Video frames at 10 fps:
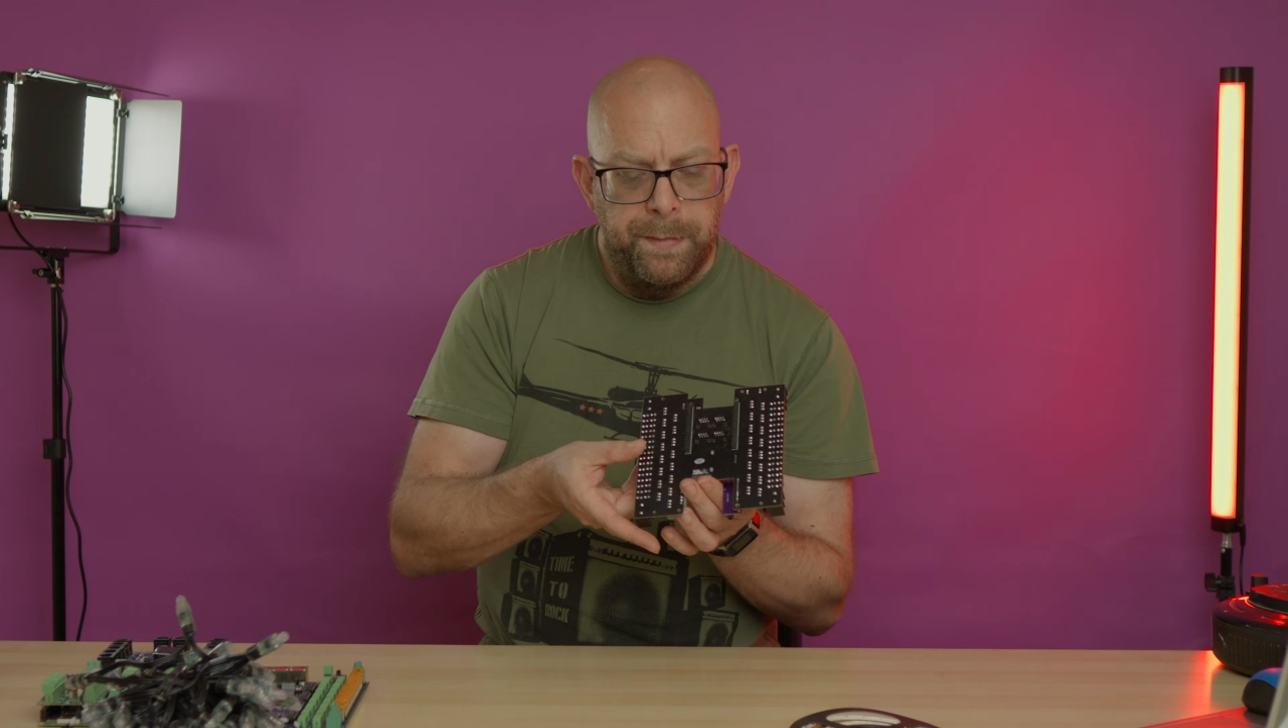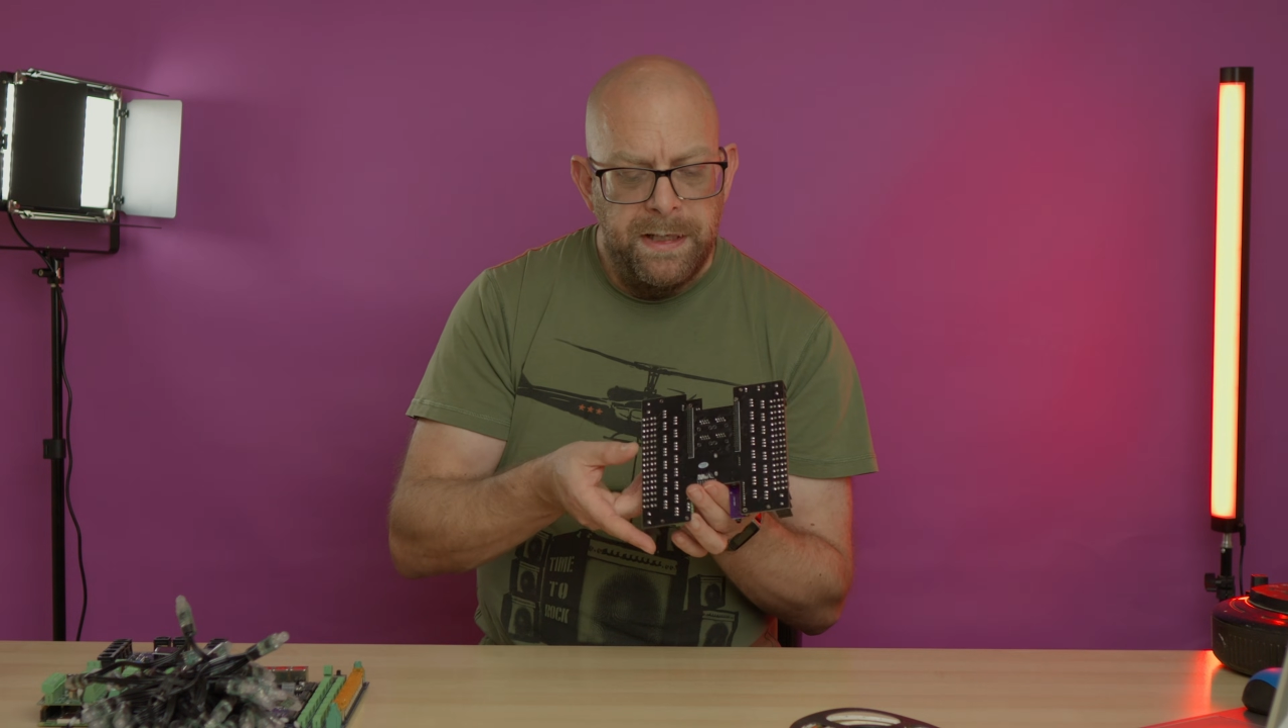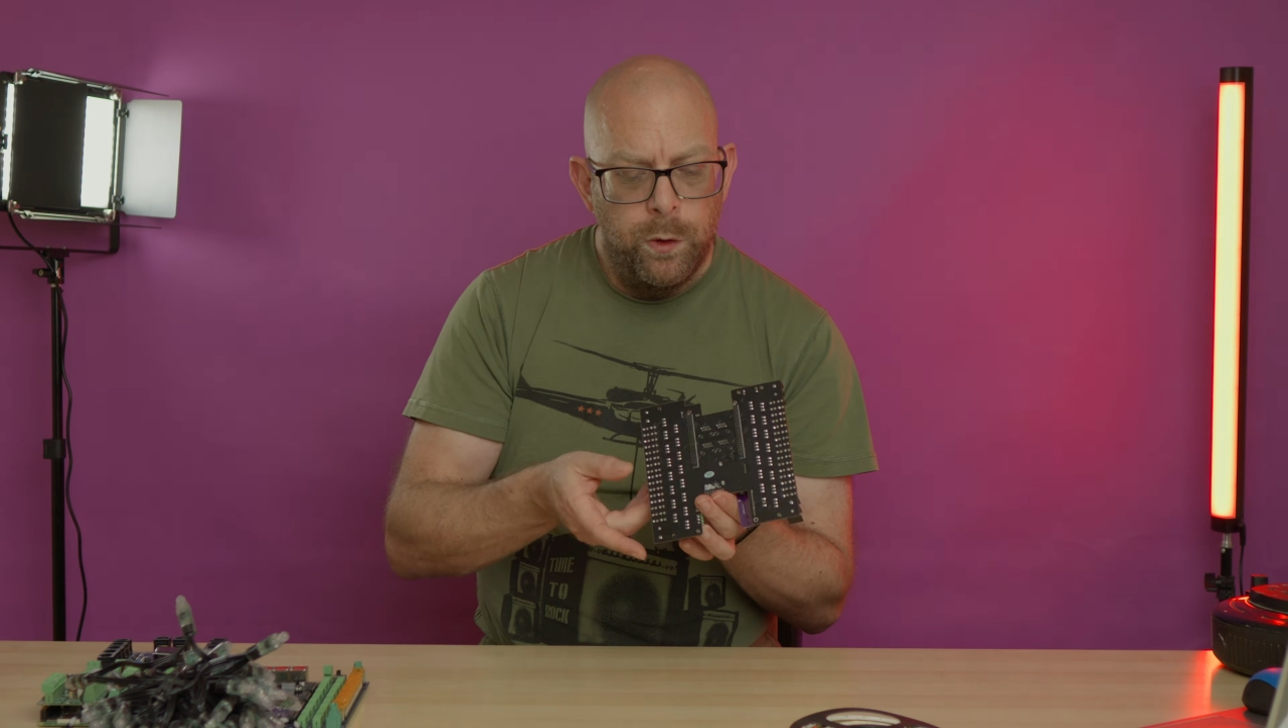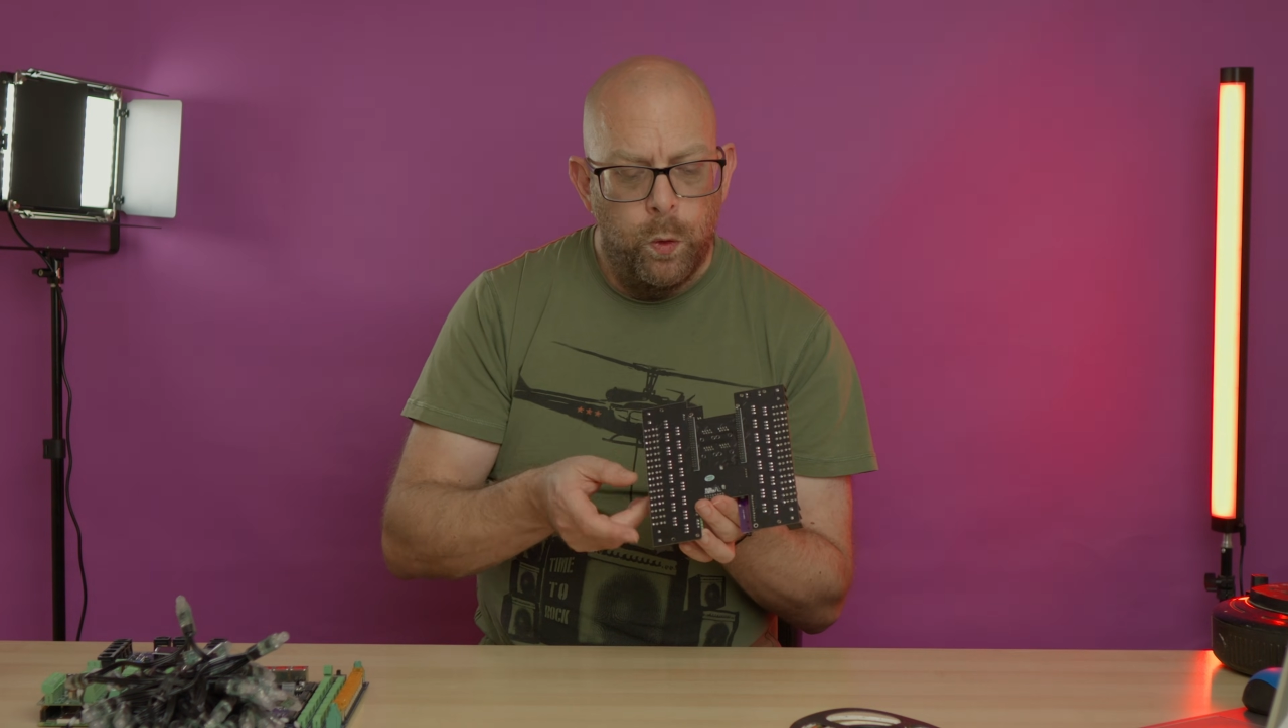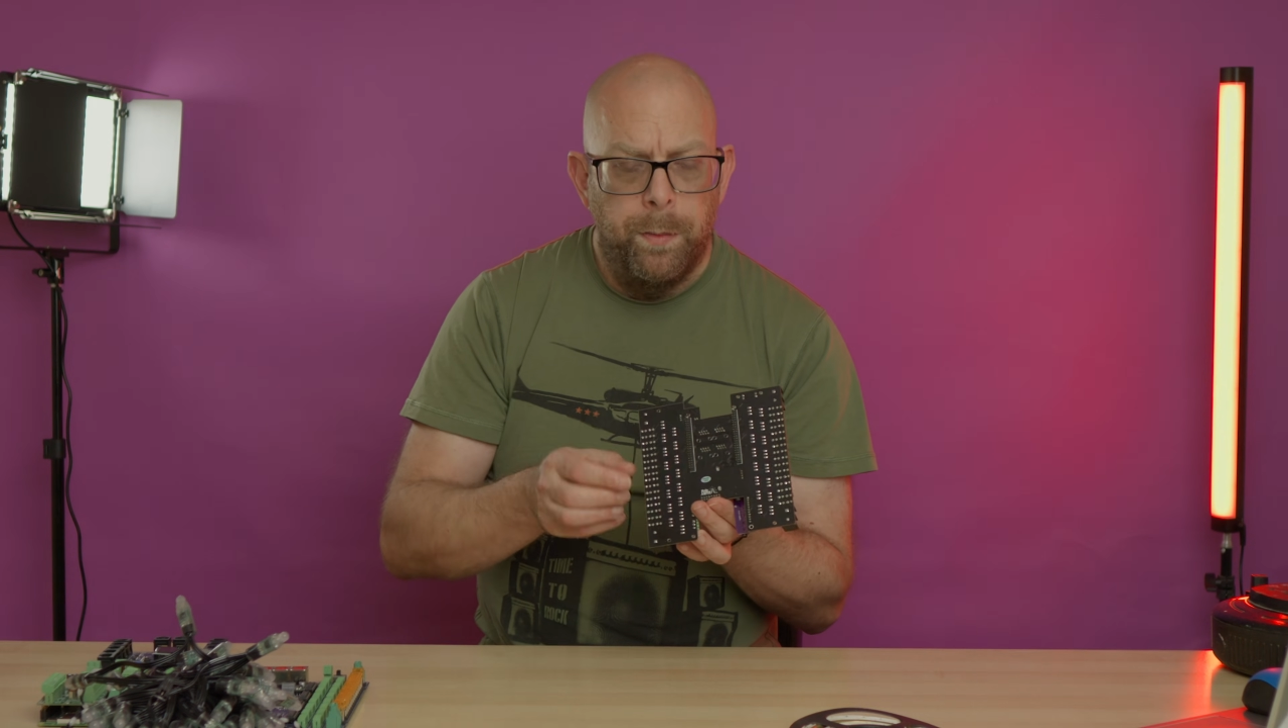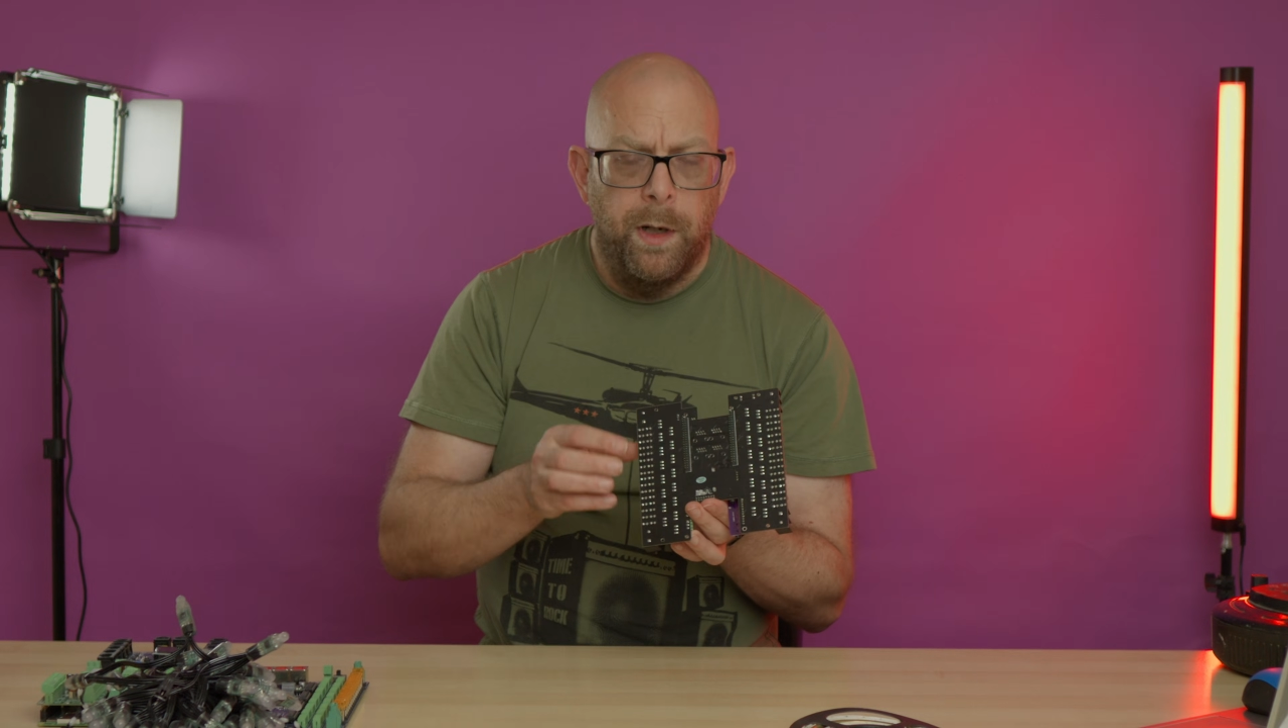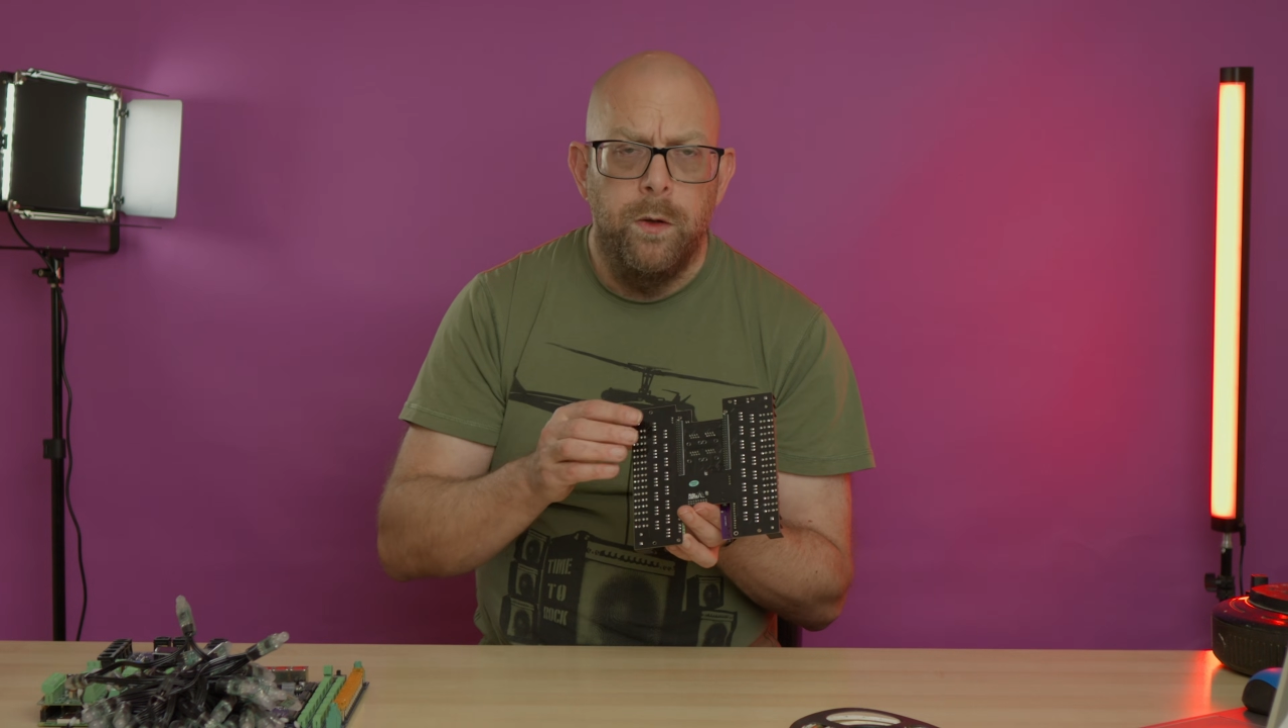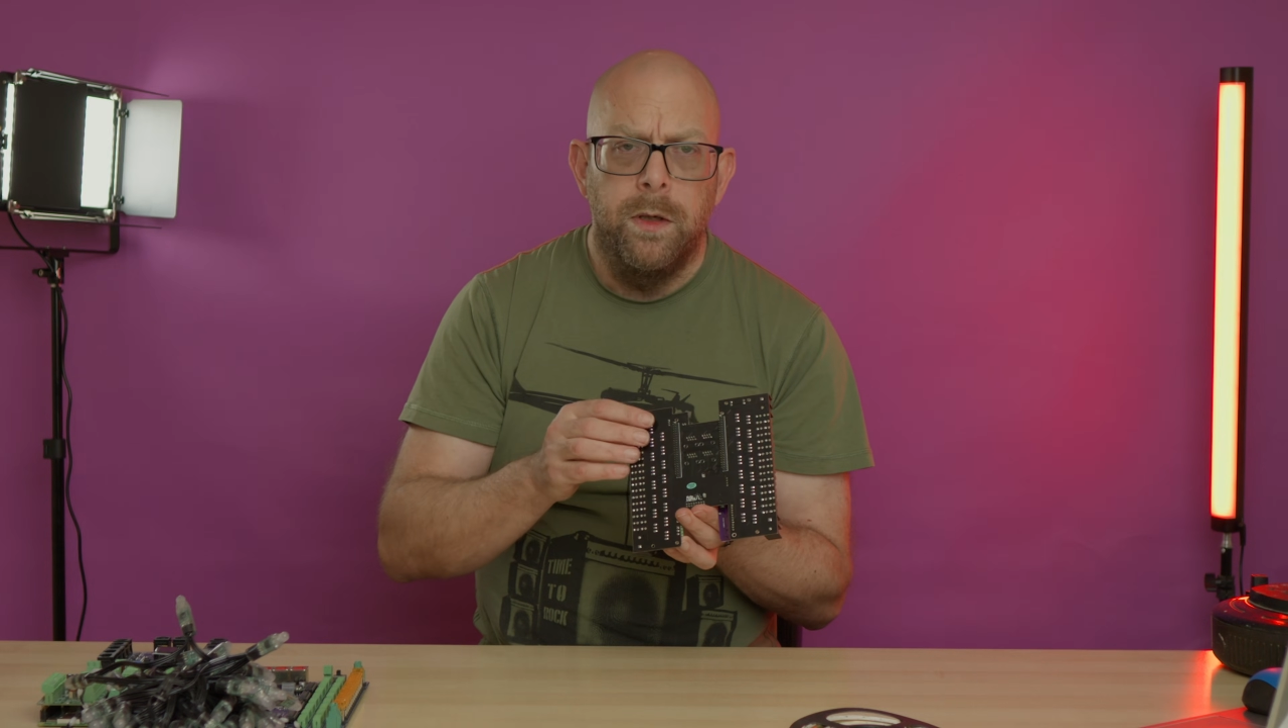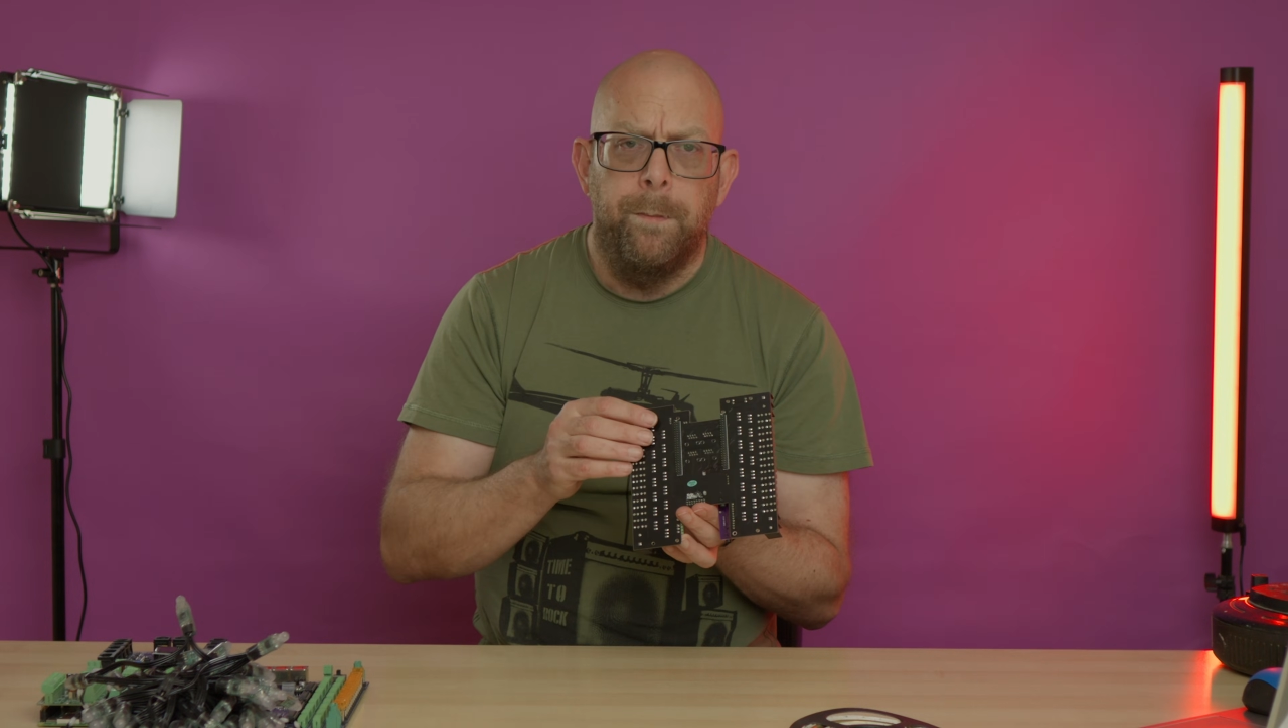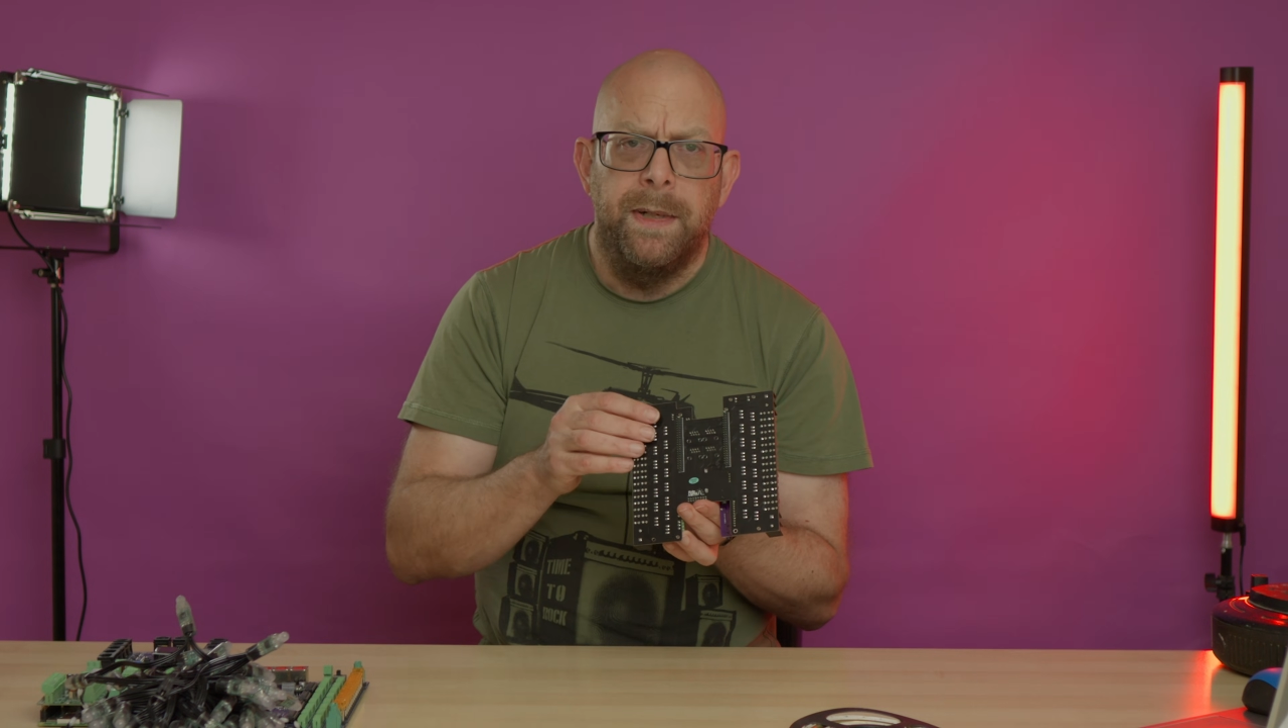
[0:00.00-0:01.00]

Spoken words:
BeagleBone